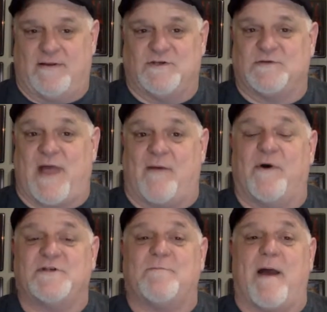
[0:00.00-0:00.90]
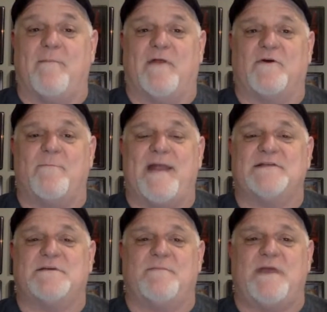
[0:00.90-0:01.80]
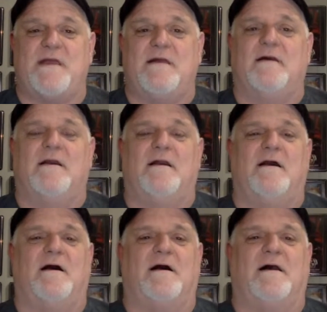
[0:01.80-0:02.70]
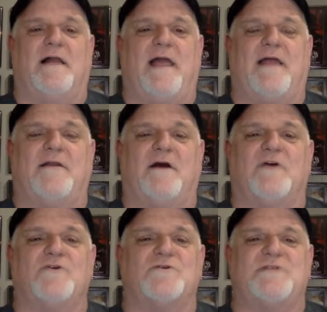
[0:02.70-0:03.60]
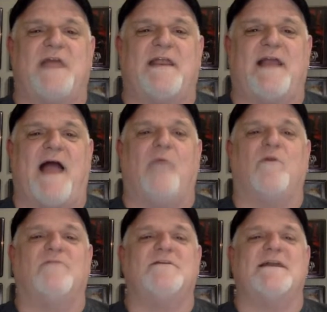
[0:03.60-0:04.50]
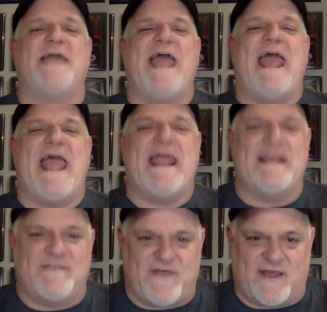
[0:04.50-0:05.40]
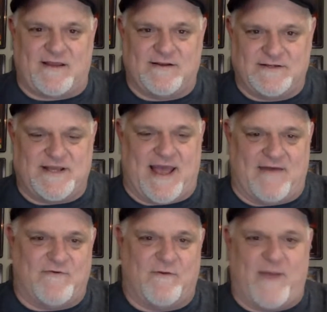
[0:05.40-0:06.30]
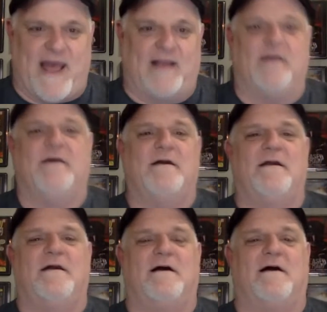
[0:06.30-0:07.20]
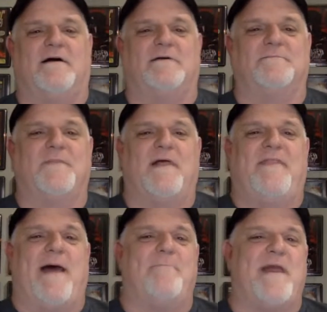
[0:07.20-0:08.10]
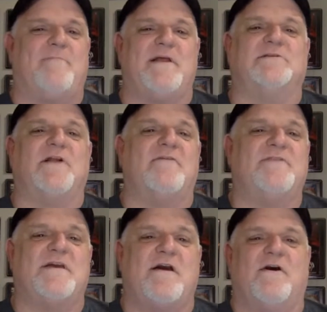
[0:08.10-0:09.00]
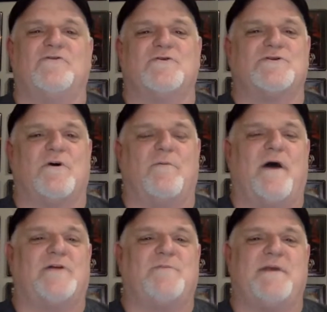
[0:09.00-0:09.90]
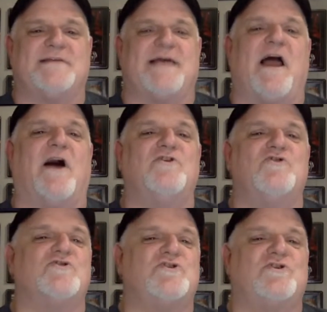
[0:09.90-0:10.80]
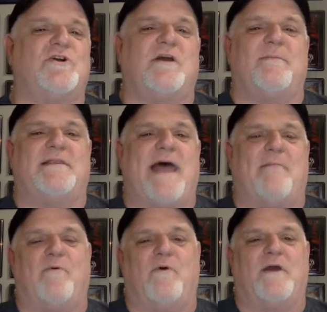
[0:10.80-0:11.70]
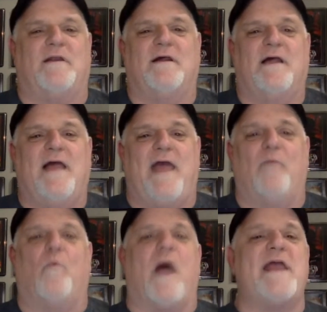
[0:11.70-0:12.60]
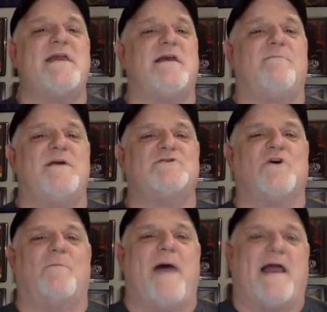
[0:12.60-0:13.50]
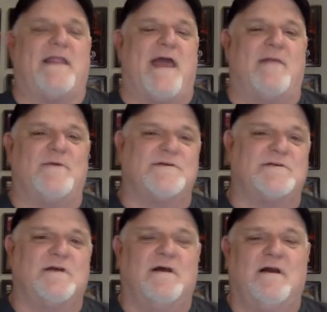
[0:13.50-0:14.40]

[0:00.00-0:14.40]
just how much my mother meant to me, and understanding I would have done anything to have her back. That made me love the character so much because I understood him at that point and why he could be so magnanimous